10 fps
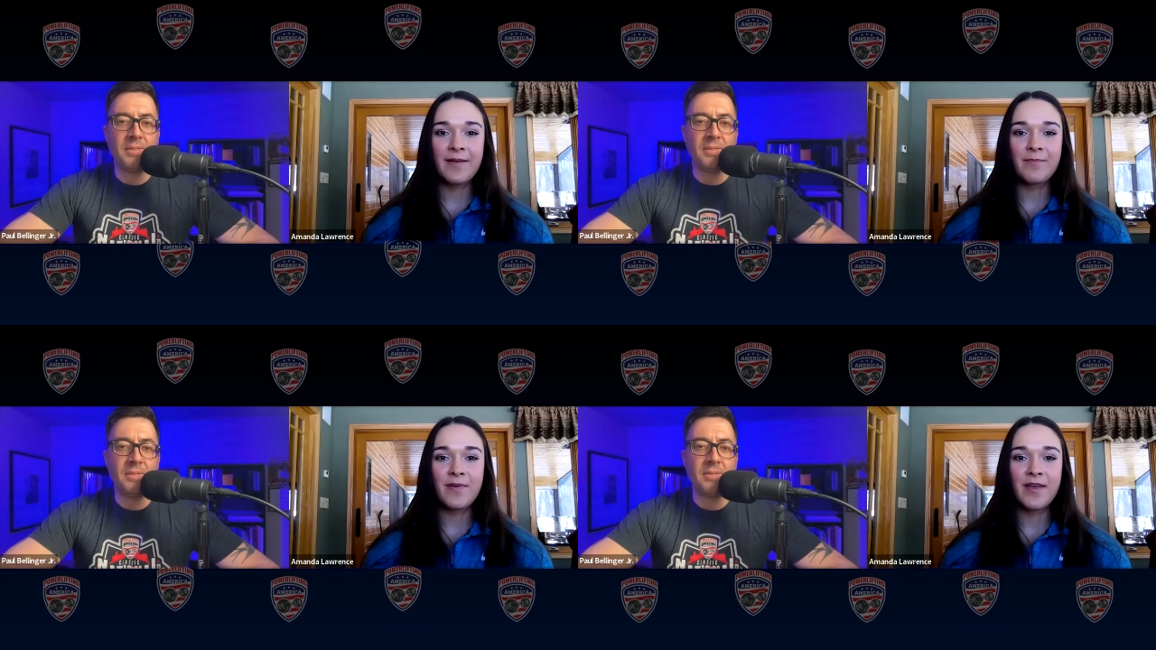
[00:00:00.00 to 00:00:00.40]

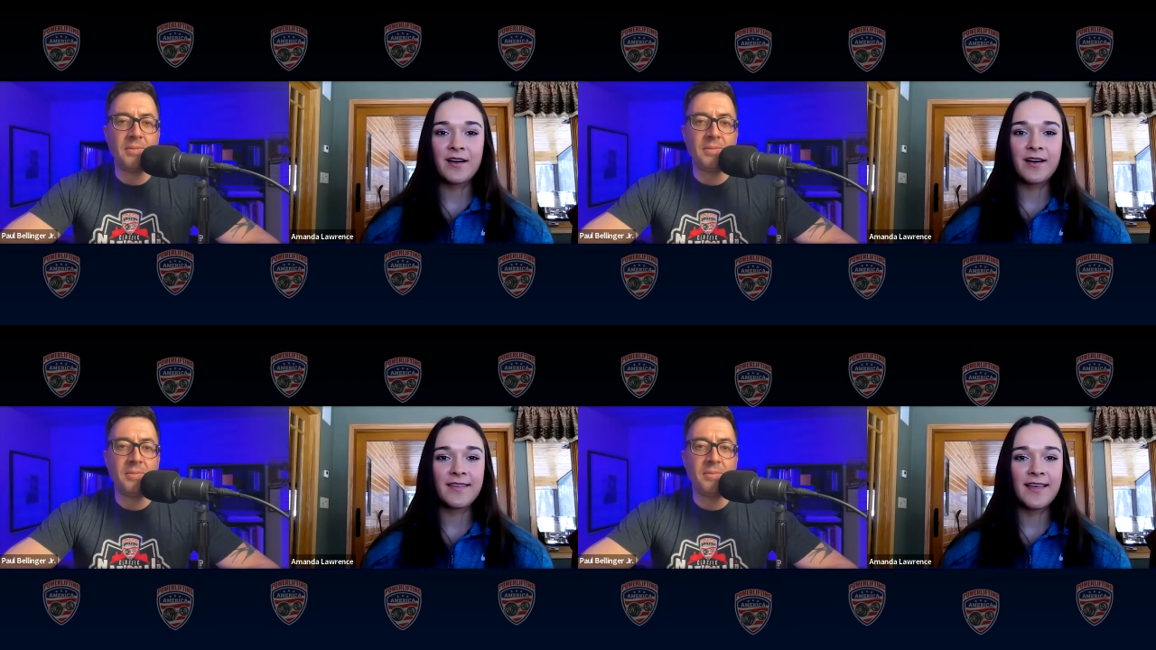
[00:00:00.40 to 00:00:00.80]
Speaker 1: I'm big
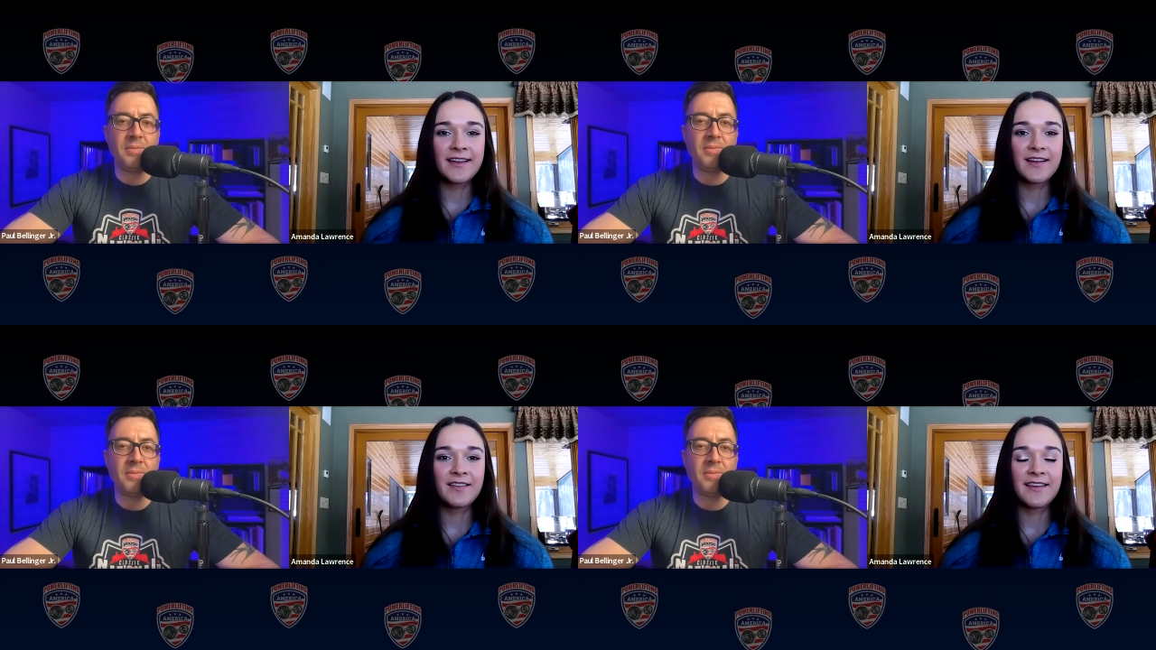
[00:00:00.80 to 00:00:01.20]
on like
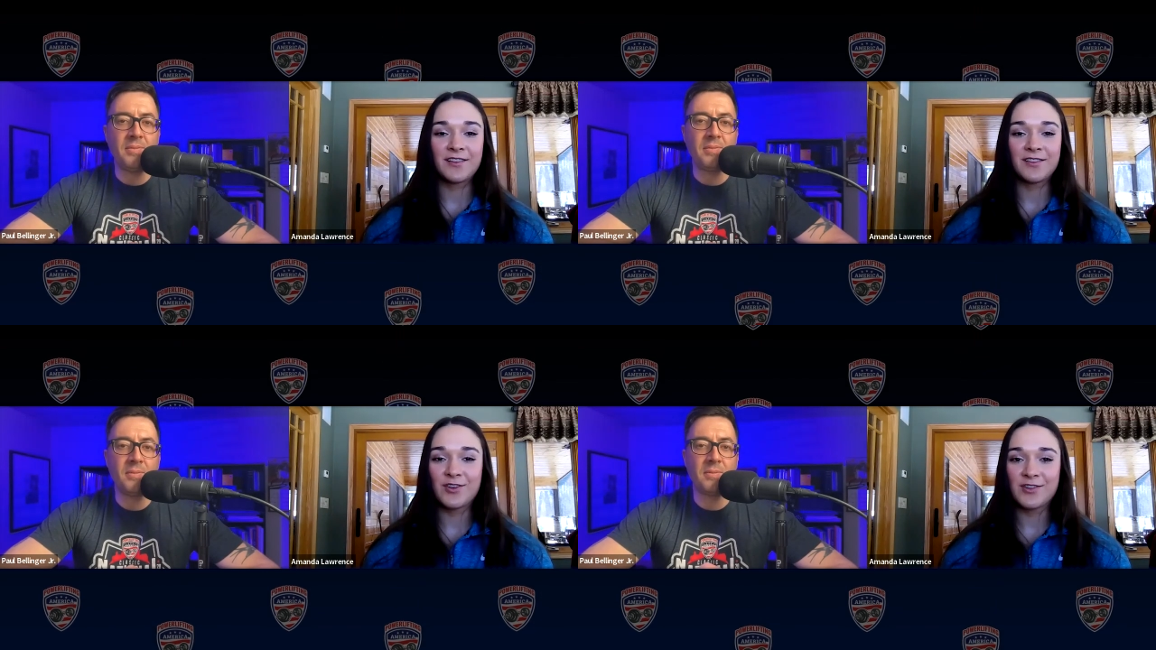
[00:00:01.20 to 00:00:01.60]
like
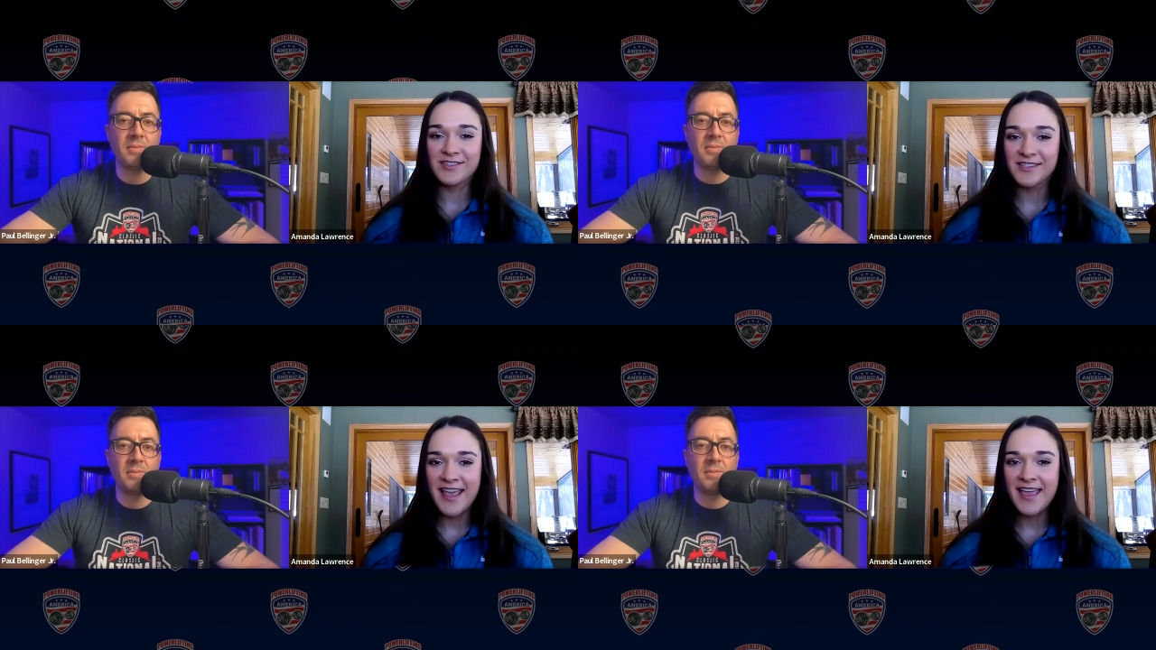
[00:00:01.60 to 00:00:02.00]
a good
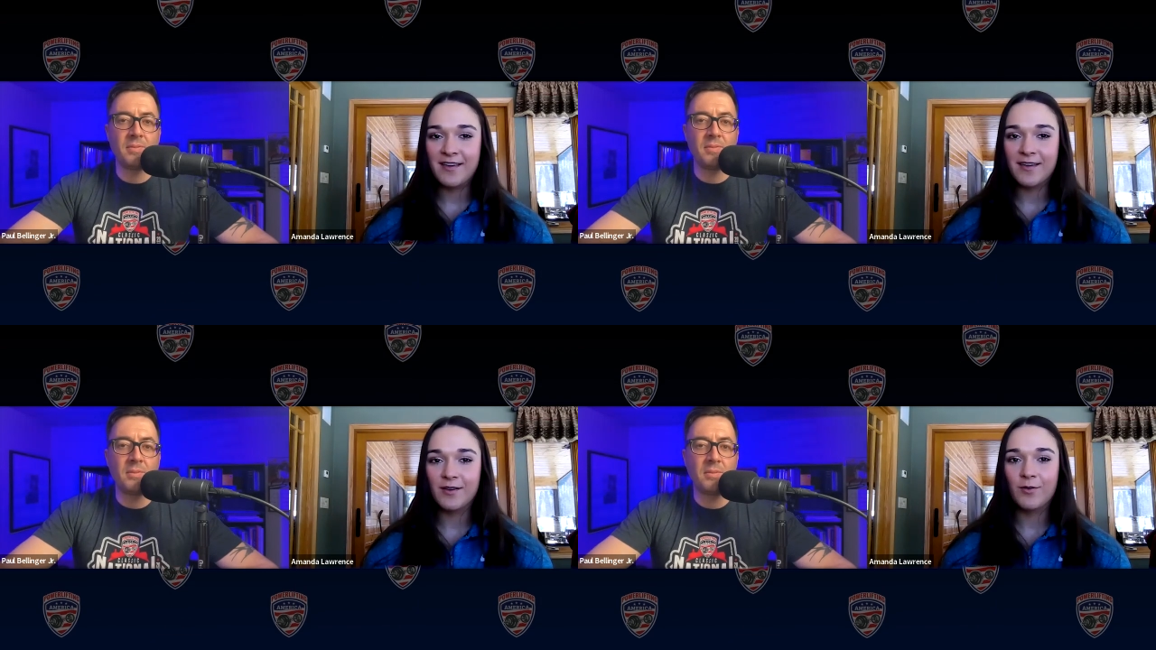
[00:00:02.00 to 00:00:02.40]
steak
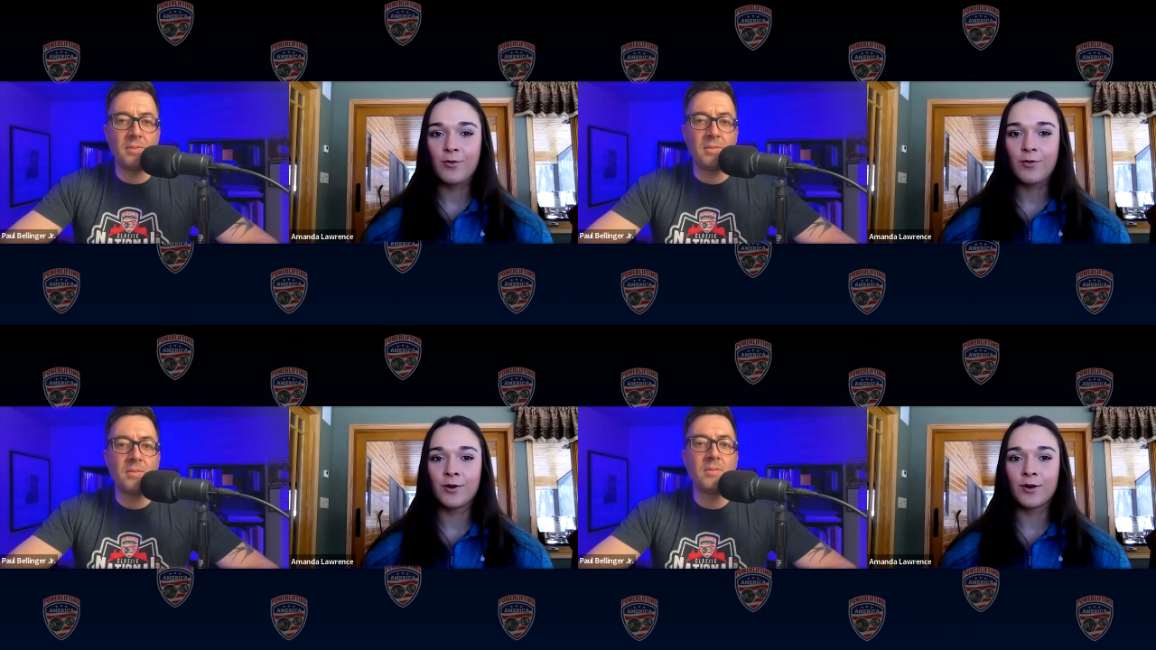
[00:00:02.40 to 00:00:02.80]

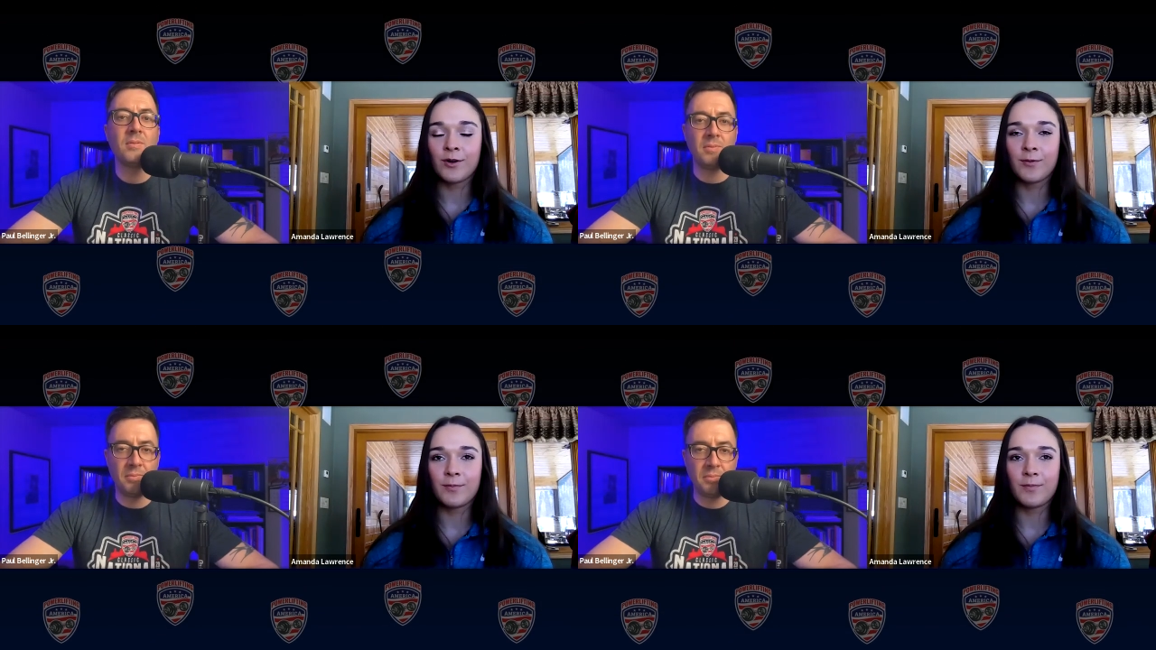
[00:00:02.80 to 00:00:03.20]

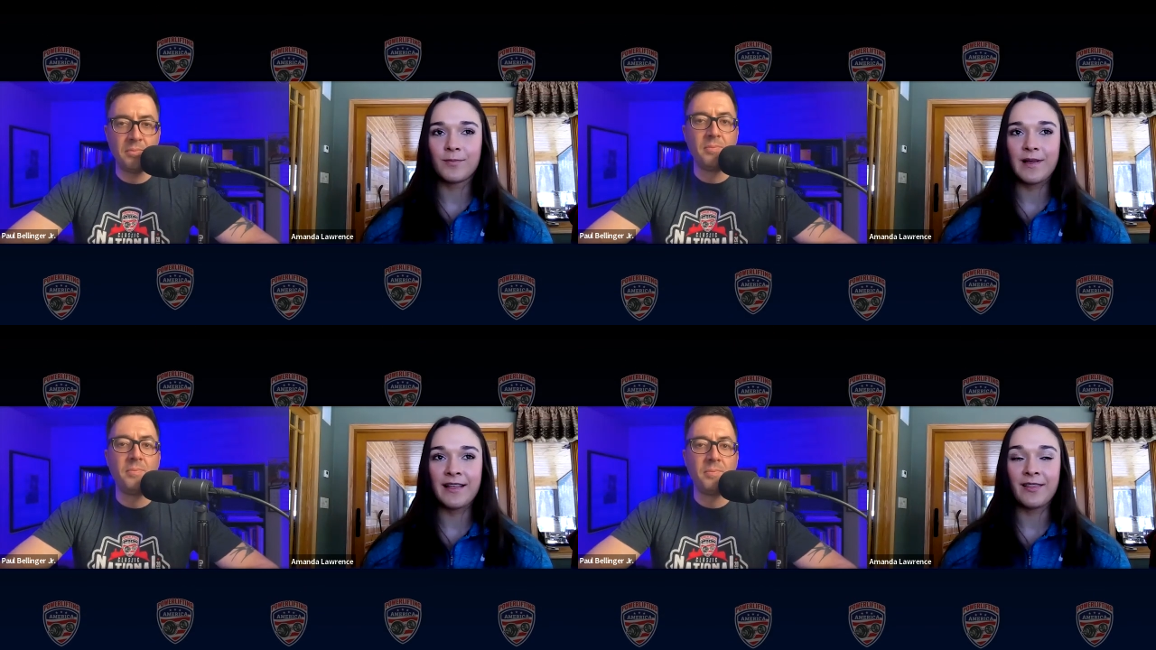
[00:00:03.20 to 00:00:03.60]
or
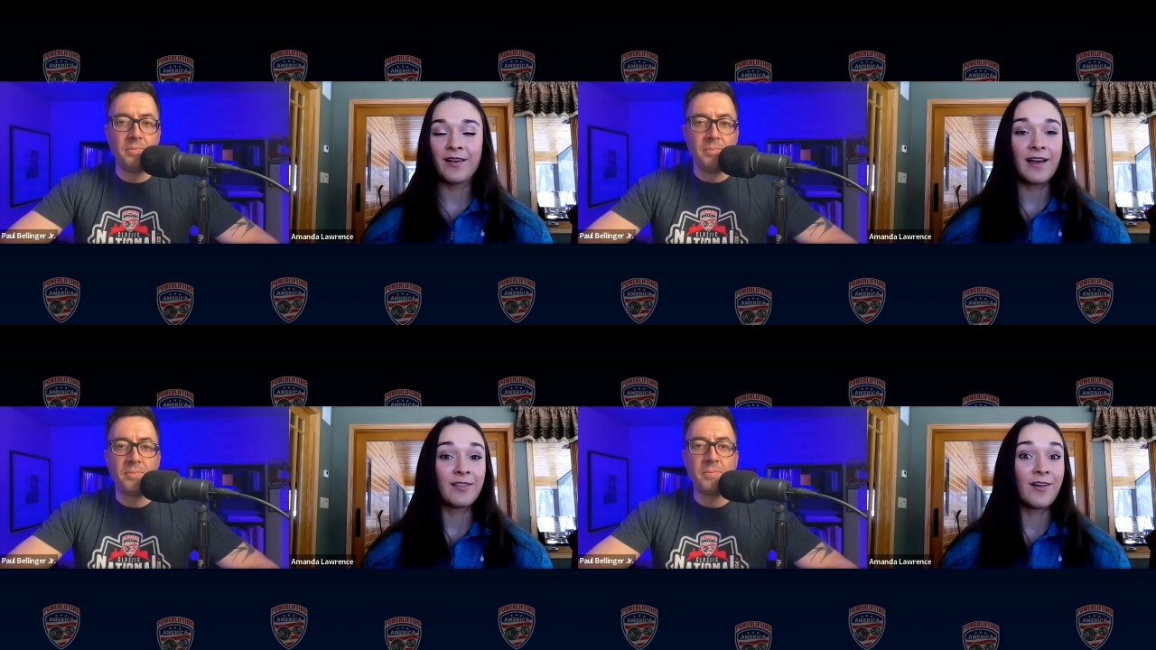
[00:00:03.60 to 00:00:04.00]
I
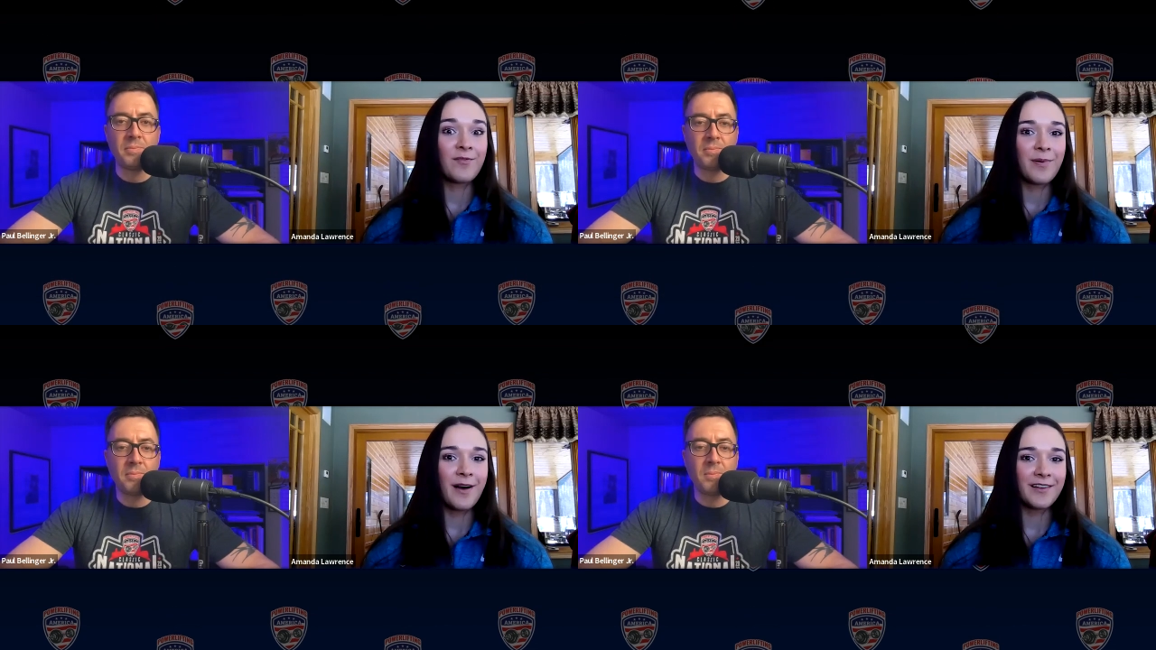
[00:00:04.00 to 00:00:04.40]
love I
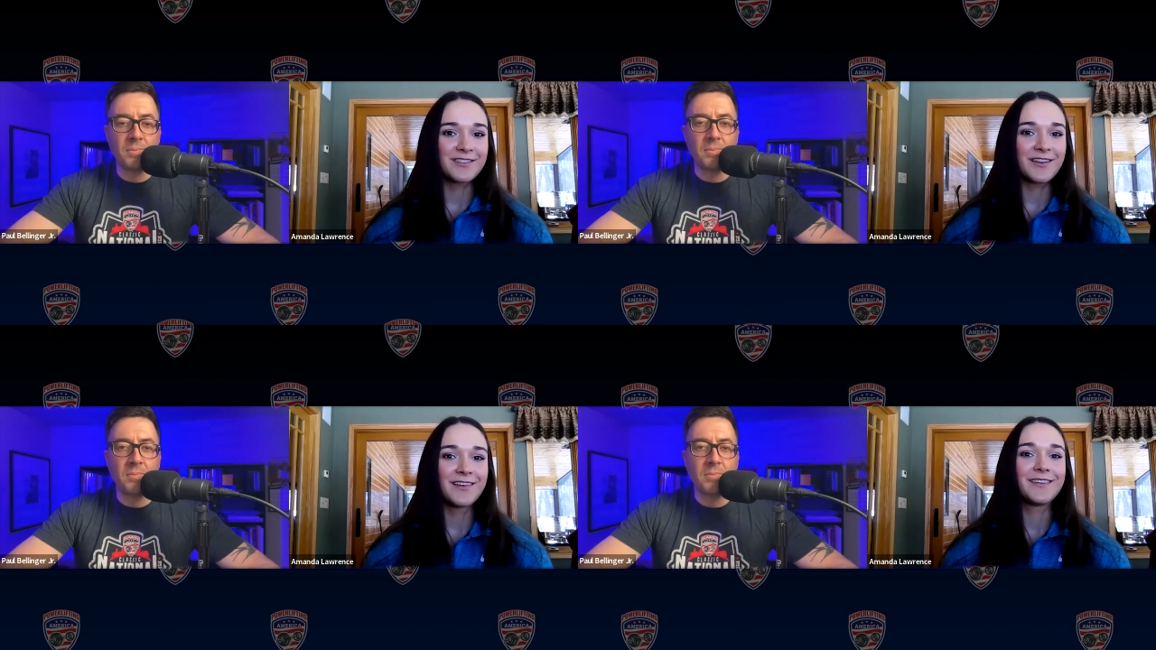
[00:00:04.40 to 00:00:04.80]
love
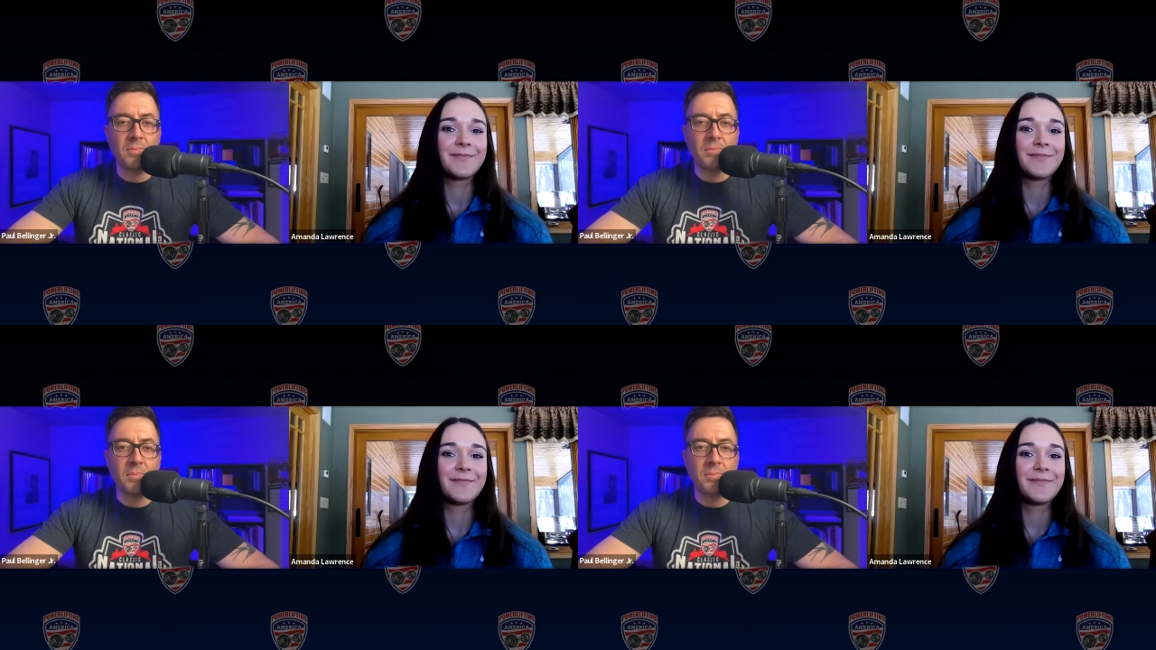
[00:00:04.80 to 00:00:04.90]
pasta.